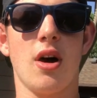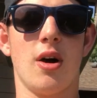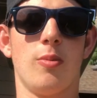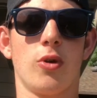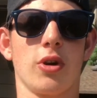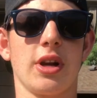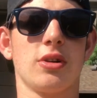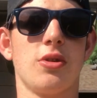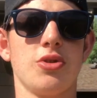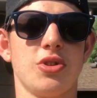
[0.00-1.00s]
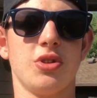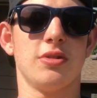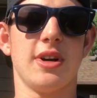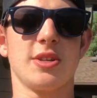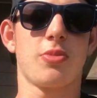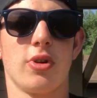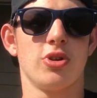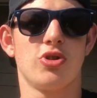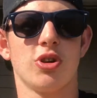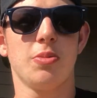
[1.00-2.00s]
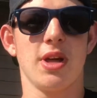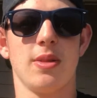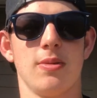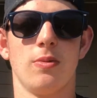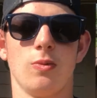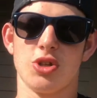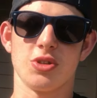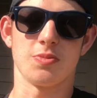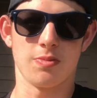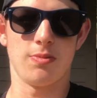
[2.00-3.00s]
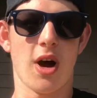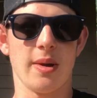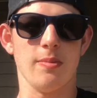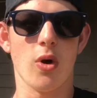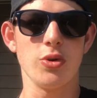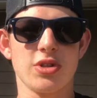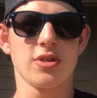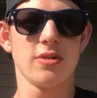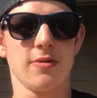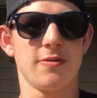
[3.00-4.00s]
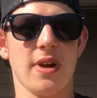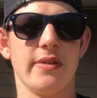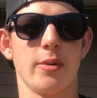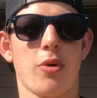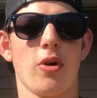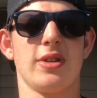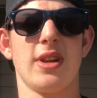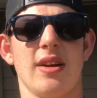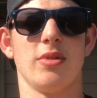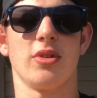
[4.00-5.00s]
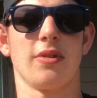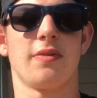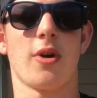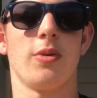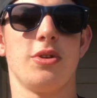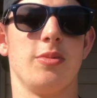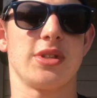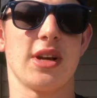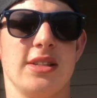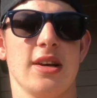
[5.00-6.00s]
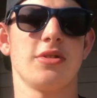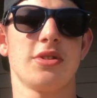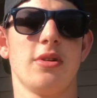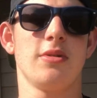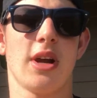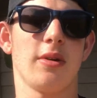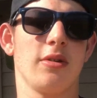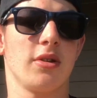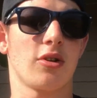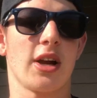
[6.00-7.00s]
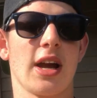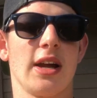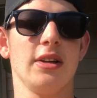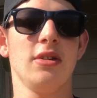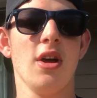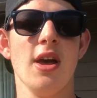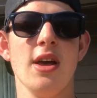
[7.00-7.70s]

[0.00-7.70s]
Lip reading: we're getting closer to the last part of the trip, and which is my most favorite part that I've been looking forward to besides Yellowstone and the Grand Canyon,